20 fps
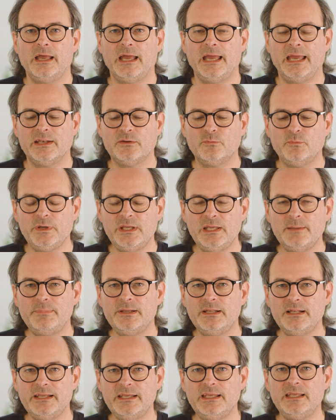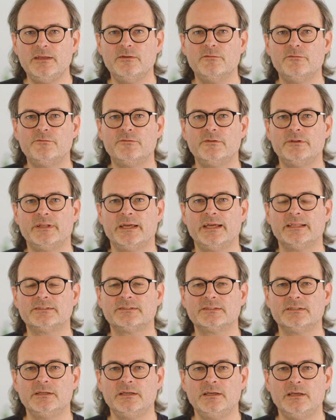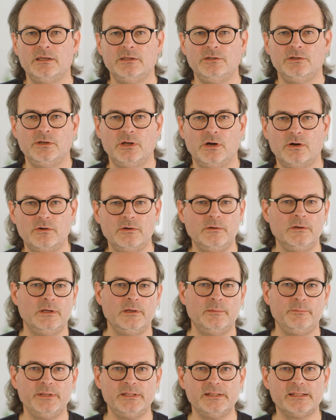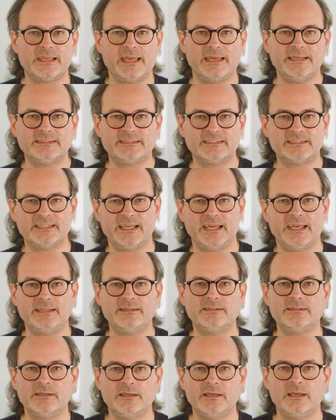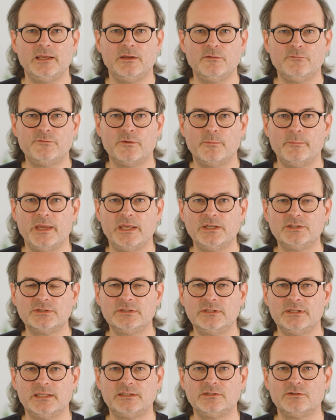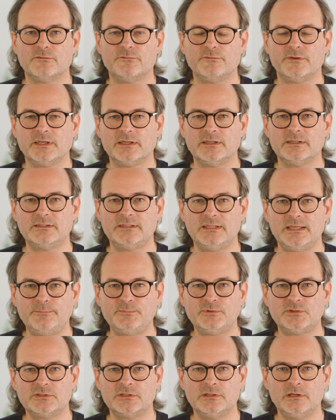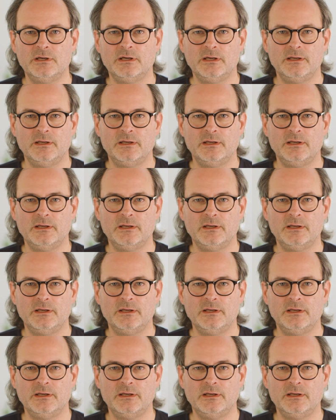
And we believe that, you know, Bill Gates said information at your fingertips.